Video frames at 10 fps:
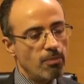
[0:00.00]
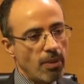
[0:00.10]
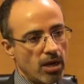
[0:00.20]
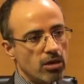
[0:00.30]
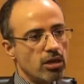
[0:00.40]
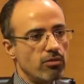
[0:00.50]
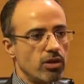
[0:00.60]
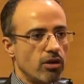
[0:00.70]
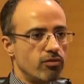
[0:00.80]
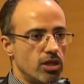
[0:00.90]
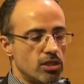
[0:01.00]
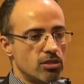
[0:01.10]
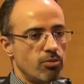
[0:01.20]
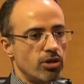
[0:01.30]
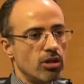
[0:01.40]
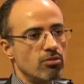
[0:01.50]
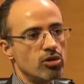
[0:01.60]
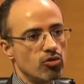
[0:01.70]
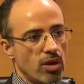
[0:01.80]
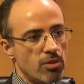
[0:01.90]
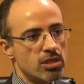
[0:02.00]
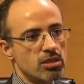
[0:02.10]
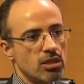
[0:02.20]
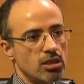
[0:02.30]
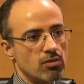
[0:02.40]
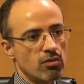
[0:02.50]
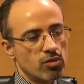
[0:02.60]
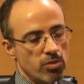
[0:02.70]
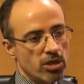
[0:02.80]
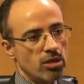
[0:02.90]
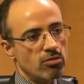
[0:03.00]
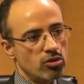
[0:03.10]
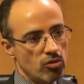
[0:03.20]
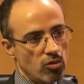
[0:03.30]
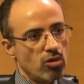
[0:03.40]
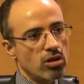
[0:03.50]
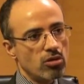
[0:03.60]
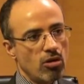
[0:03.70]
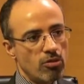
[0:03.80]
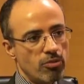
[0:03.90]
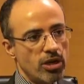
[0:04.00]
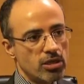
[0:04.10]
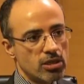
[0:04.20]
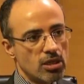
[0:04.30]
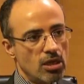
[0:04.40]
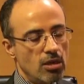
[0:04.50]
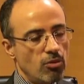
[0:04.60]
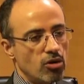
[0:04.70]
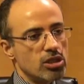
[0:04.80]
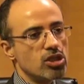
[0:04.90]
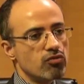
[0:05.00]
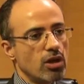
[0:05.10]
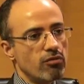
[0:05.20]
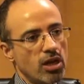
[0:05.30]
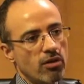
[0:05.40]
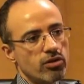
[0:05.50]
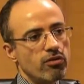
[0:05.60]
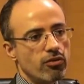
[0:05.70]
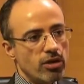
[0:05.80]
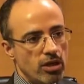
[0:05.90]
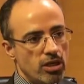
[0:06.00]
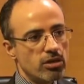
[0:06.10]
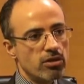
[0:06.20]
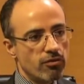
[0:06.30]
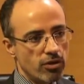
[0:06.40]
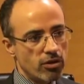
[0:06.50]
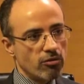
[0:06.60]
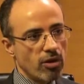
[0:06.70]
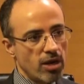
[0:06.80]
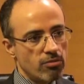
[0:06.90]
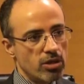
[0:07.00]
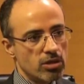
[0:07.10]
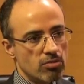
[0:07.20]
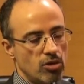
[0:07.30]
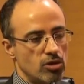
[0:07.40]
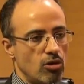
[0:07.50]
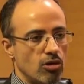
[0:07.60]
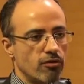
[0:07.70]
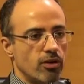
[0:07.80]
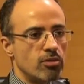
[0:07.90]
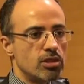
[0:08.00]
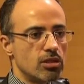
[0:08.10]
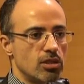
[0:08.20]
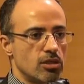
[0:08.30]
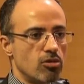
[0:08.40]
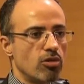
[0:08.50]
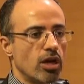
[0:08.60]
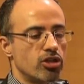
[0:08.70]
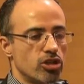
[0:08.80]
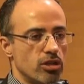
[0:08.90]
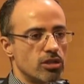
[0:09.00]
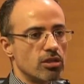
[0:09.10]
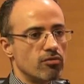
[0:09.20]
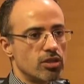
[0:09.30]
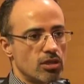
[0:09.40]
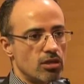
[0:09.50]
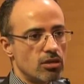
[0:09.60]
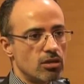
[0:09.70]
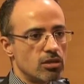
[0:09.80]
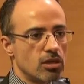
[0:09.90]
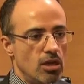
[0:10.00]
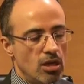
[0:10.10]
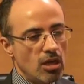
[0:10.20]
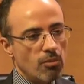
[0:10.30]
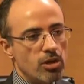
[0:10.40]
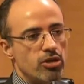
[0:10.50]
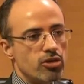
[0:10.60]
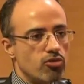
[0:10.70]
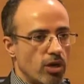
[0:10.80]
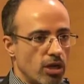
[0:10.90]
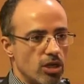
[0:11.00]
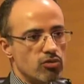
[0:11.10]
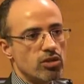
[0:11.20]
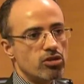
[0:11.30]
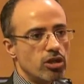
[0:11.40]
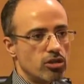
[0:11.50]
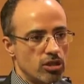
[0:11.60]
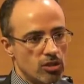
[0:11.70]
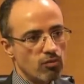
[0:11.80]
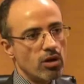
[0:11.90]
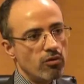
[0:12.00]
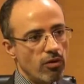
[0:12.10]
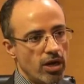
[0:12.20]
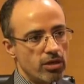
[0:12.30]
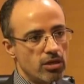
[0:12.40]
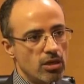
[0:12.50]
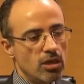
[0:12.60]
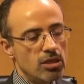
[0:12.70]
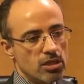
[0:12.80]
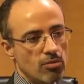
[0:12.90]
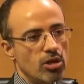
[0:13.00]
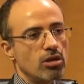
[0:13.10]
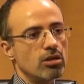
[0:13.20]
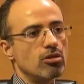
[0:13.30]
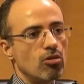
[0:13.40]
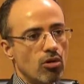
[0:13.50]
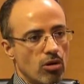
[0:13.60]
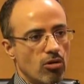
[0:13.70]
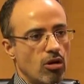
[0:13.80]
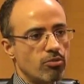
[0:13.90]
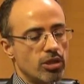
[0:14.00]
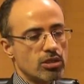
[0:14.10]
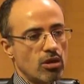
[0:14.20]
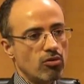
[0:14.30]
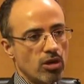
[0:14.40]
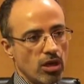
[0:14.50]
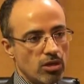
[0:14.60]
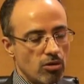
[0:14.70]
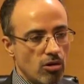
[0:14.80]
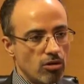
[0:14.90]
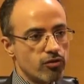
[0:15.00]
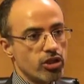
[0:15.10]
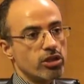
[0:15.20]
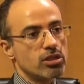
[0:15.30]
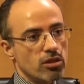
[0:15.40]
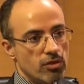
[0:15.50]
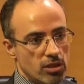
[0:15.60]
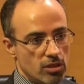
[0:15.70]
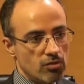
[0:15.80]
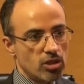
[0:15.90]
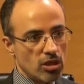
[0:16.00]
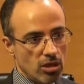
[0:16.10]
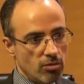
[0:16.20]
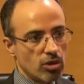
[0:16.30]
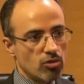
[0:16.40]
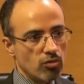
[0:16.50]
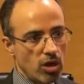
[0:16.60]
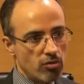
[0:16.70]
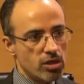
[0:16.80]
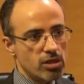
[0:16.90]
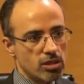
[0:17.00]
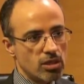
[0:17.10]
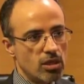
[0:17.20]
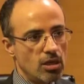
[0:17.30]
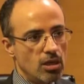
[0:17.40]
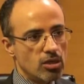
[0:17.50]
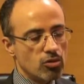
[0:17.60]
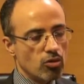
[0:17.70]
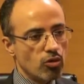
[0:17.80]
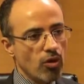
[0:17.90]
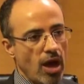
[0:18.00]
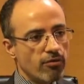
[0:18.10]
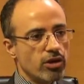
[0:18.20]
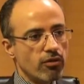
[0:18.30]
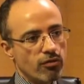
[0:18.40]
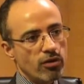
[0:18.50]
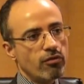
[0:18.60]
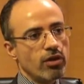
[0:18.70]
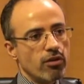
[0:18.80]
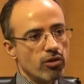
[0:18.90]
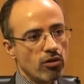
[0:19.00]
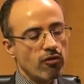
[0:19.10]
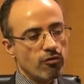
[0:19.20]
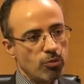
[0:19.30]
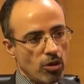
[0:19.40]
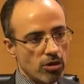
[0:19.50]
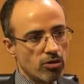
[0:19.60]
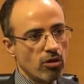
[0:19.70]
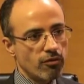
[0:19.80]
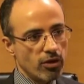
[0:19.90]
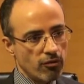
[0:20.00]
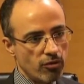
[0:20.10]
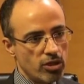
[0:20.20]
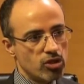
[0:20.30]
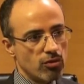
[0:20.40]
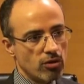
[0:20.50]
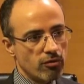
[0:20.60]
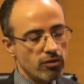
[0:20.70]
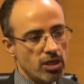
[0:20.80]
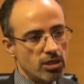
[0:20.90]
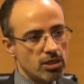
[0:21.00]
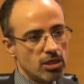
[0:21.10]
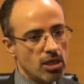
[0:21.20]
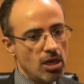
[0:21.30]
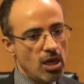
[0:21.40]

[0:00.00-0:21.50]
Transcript: Parallelly, we have then split them into MNCs, we've split them into local corporates, because each one will have a different need, a different requirement, because a lot of MNCs look at shared service centers, ability to engage with treasuries worldwide. Similarly, the local corporates are looking at a lot of shared services which are coming through nowadays. So you have a different flavor of product offering for each one of these.